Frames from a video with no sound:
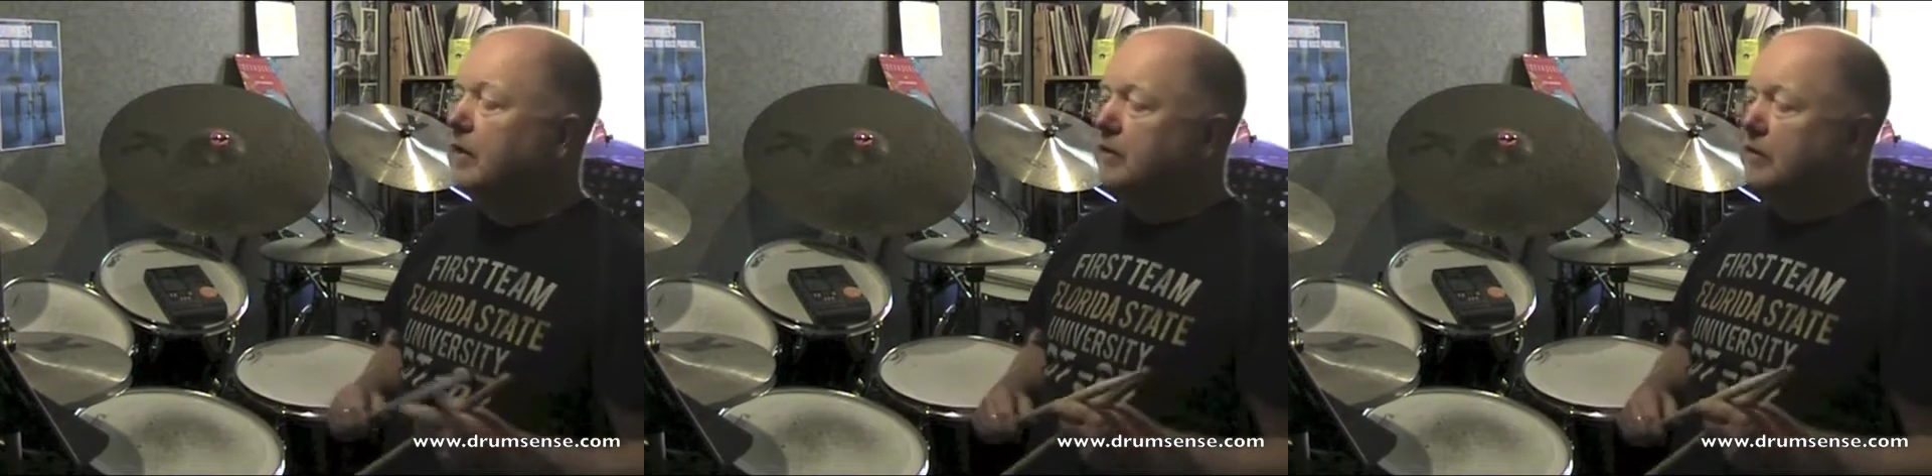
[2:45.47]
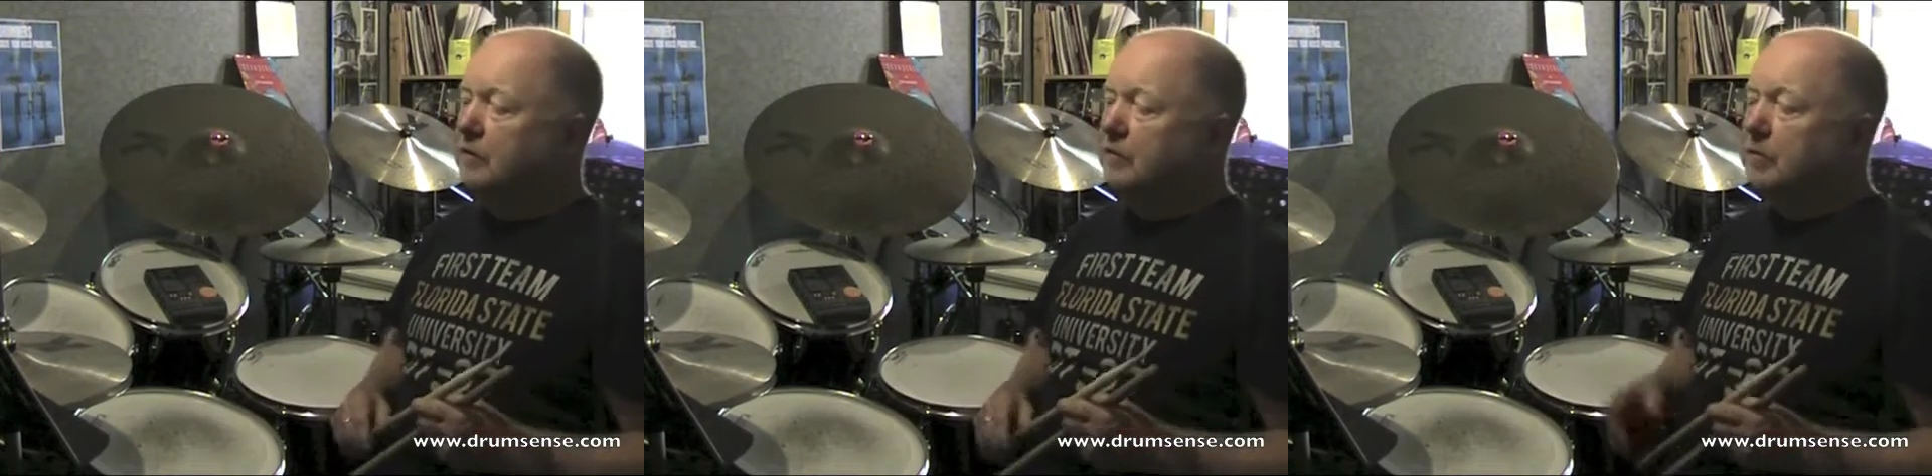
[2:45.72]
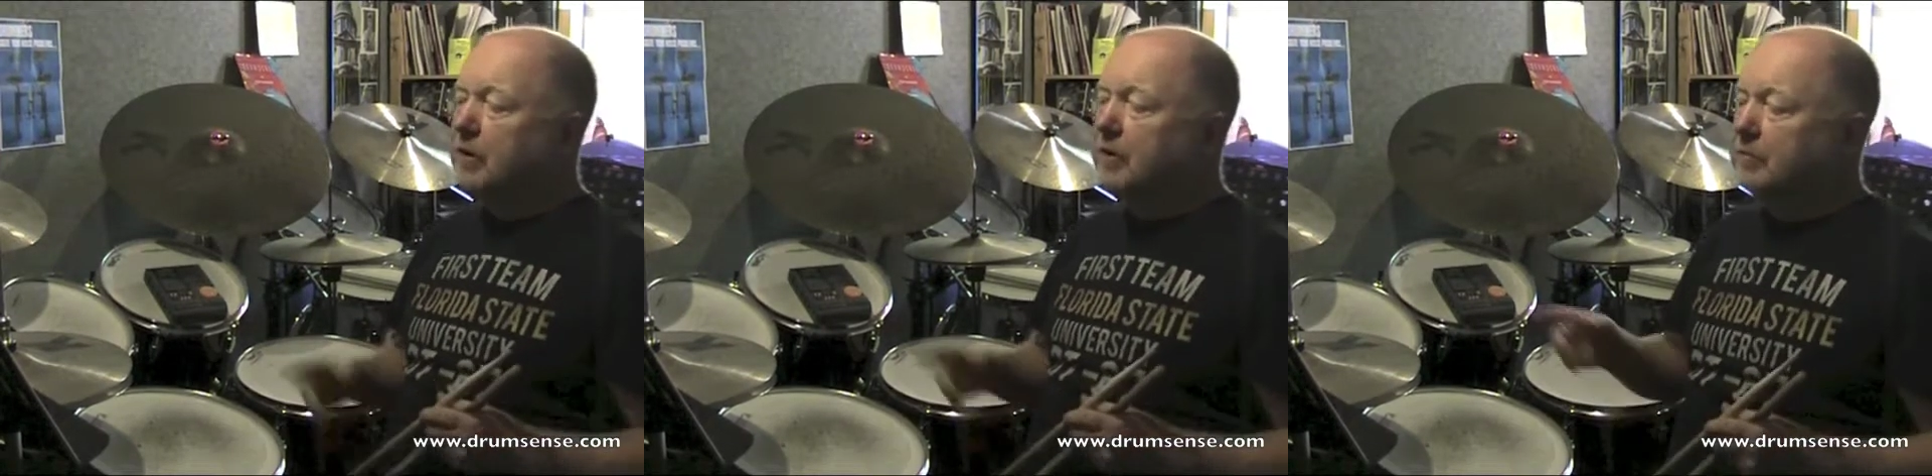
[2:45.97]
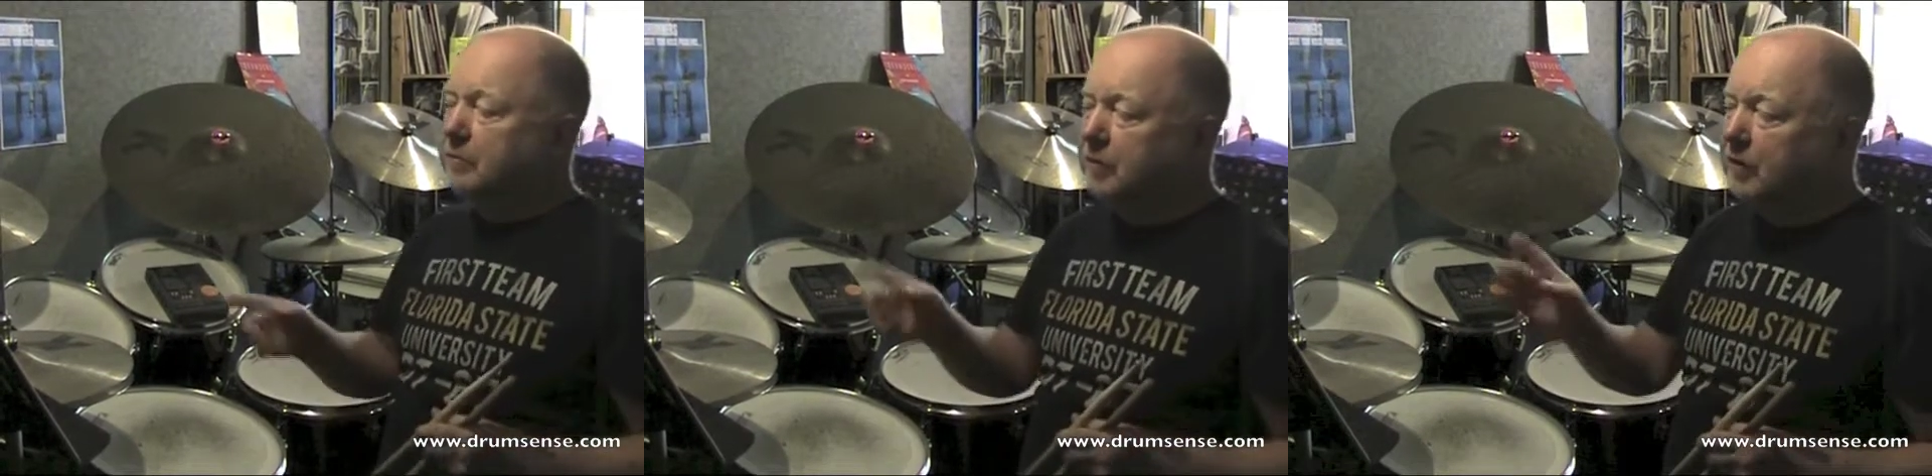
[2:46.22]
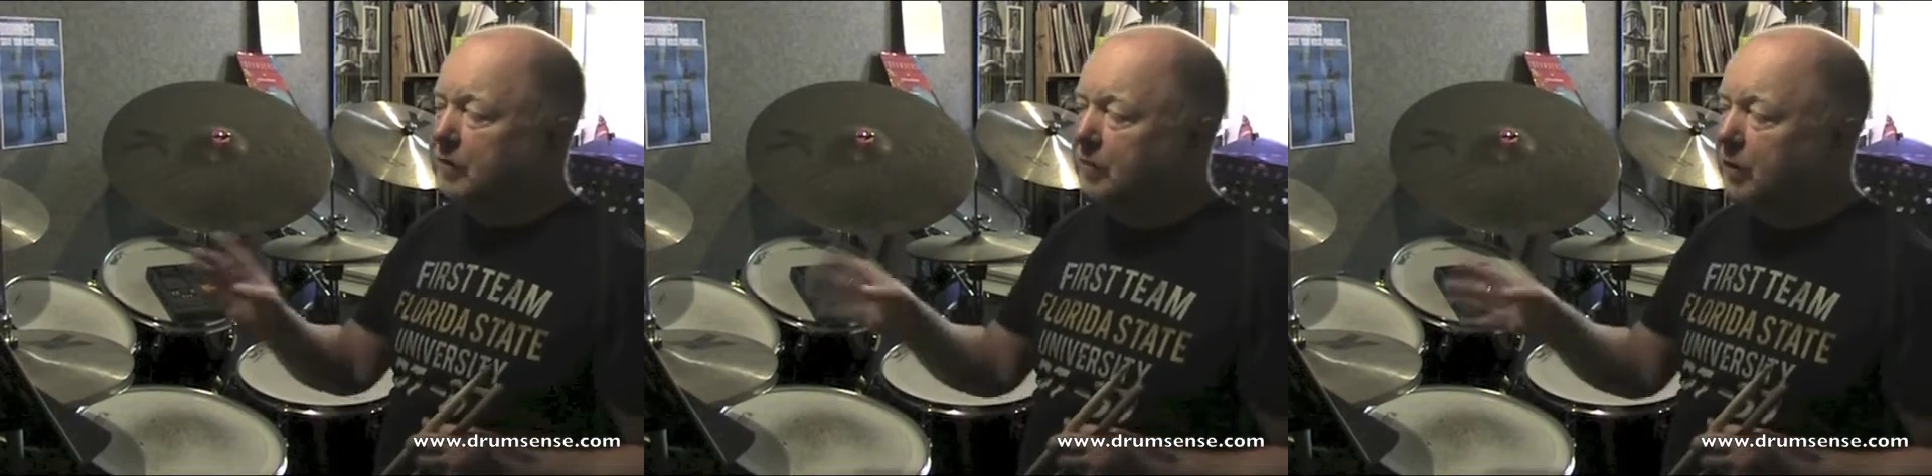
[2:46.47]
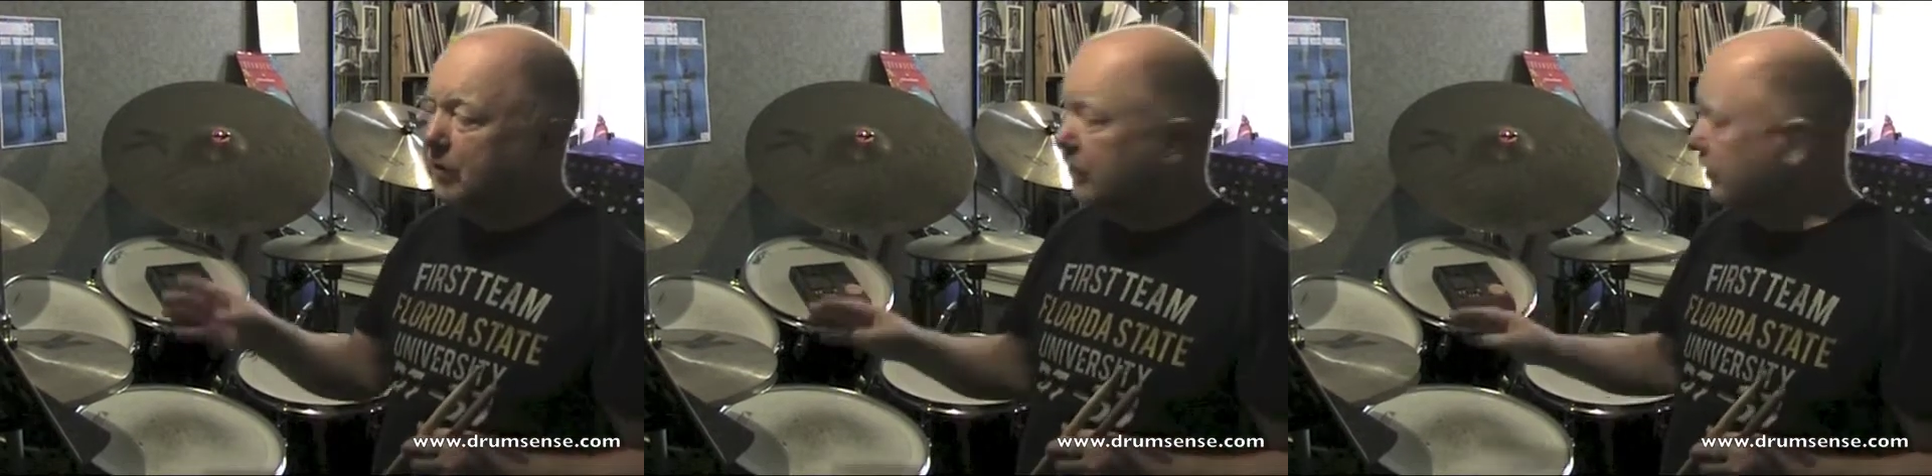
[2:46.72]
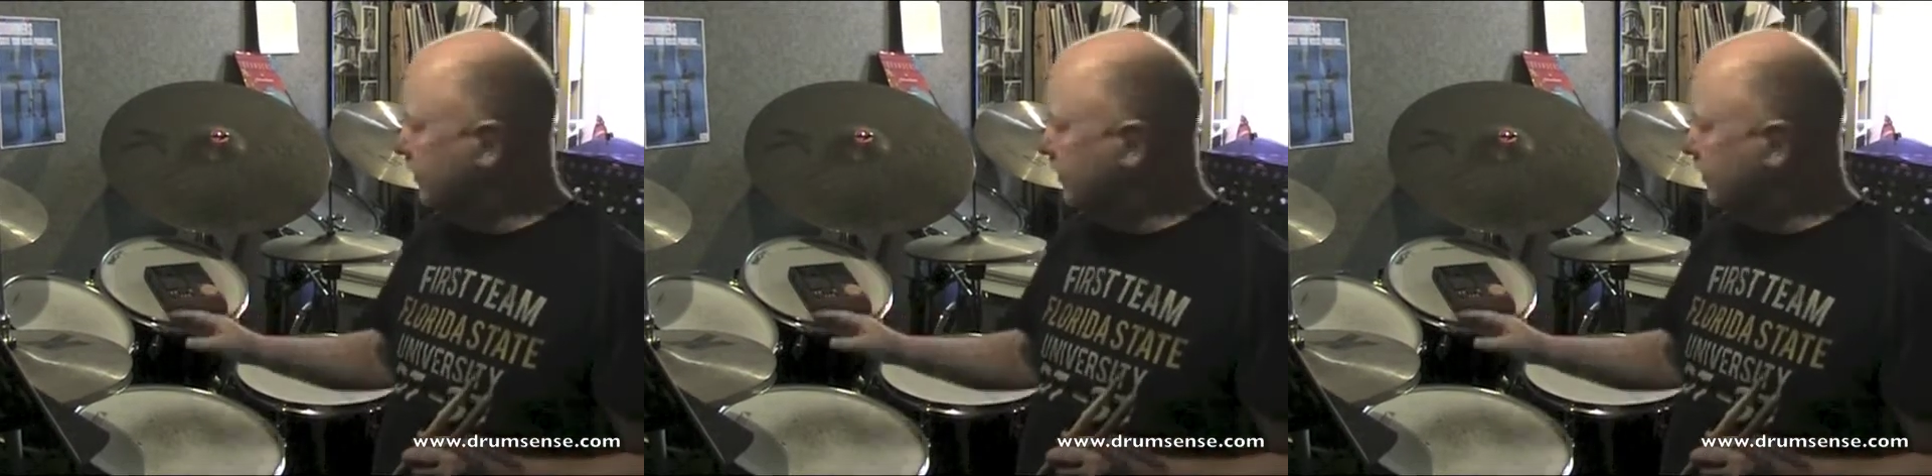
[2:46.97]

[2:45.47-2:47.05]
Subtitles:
So bear in mind that